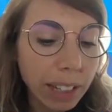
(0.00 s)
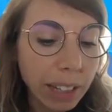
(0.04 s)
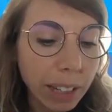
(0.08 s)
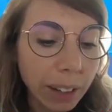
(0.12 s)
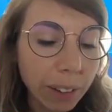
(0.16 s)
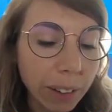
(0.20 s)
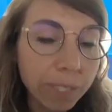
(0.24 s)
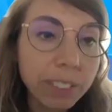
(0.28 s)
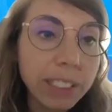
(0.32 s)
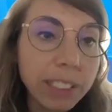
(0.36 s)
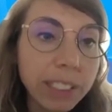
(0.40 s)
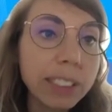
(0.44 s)

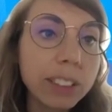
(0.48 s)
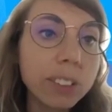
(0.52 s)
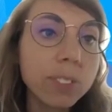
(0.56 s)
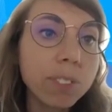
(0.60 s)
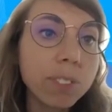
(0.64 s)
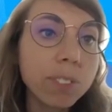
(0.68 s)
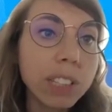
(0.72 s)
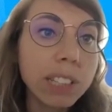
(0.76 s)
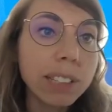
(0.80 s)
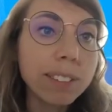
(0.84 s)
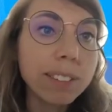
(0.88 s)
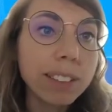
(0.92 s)

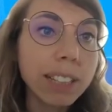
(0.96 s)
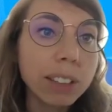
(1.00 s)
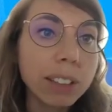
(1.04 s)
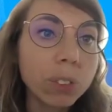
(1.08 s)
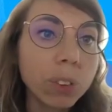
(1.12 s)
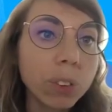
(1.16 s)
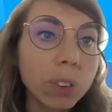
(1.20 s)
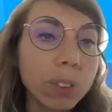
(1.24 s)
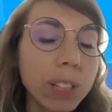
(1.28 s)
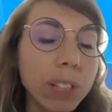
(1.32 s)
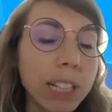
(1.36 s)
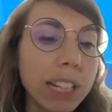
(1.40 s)
it means
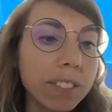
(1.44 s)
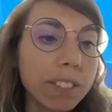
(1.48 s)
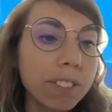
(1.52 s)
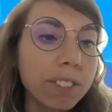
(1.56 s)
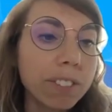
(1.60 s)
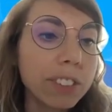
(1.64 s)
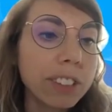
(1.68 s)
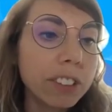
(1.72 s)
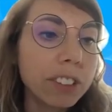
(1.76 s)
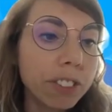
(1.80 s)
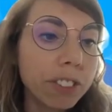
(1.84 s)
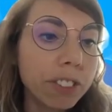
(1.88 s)
that we will
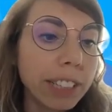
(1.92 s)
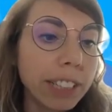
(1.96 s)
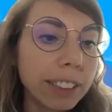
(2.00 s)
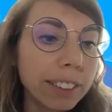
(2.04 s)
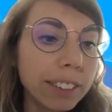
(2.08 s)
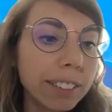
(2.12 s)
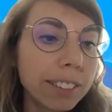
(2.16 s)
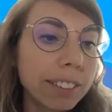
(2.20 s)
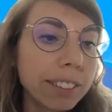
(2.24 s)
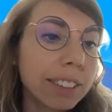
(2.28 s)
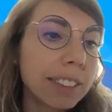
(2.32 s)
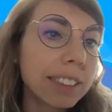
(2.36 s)
have
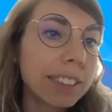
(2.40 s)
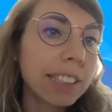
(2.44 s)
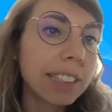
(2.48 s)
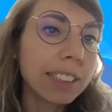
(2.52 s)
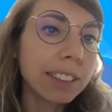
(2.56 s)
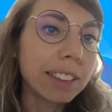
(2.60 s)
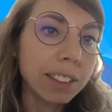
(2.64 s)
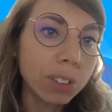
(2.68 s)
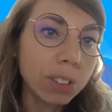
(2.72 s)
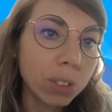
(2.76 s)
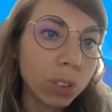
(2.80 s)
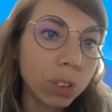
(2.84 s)
defects
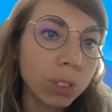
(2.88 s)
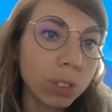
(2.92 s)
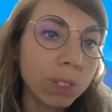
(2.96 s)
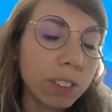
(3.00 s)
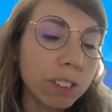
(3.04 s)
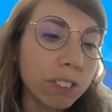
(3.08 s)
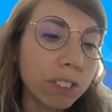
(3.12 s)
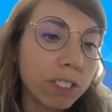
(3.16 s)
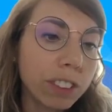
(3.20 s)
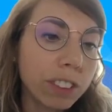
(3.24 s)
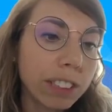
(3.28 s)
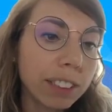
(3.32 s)
that need to
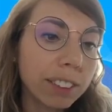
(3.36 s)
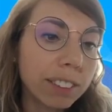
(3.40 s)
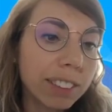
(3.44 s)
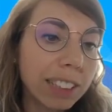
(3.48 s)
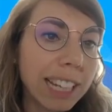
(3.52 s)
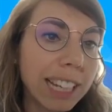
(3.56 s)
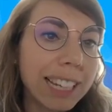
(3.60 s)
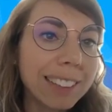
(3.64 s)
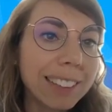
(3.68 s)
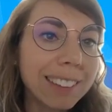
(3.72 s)
be fixed.